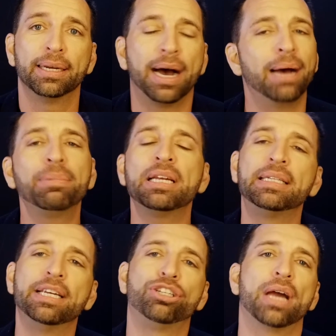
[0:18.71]
I'm going
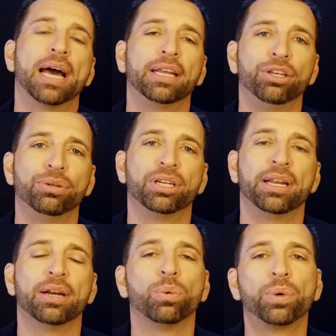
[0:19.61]
to teach you how to use it
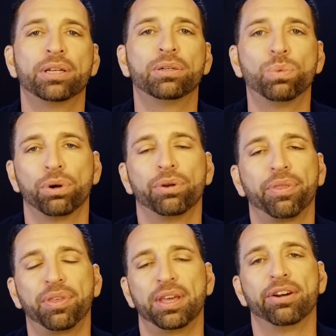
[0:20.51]
in a real-world
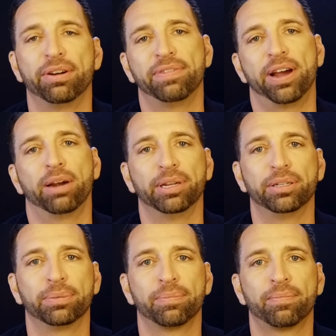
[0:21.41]
theater
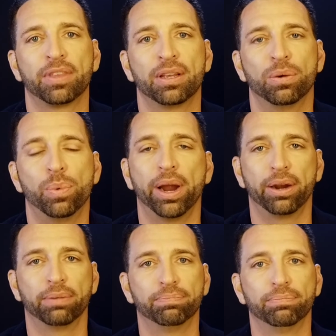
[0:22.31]
environment,
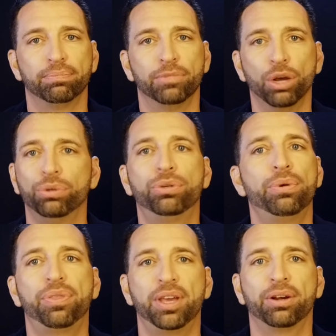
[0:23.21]
where no
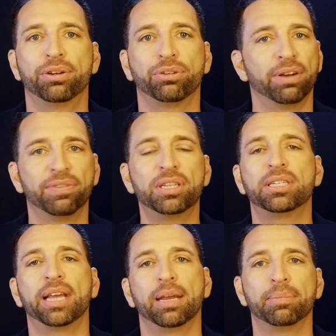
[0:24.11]
two theaters are ever the
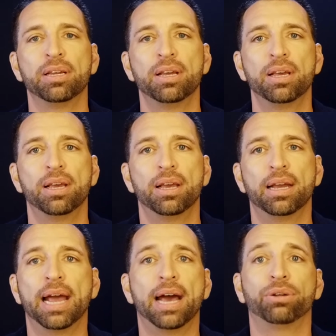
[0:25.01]
same,
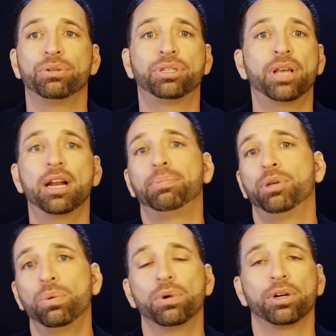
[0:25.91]
and how to set up
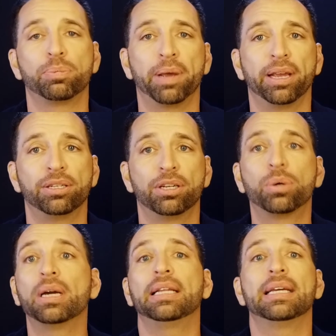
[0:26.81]
your workspace to
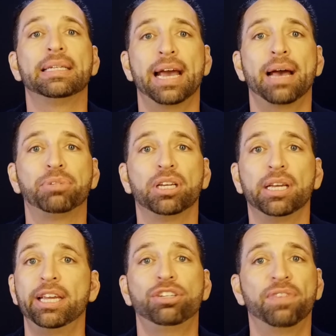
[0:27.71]
quickly adapt
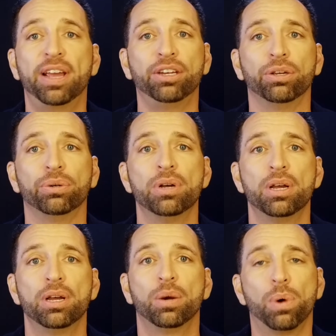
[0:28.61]
to each venue
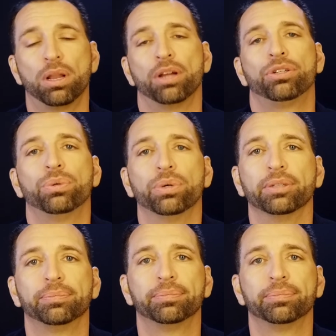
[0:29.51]
while on tour.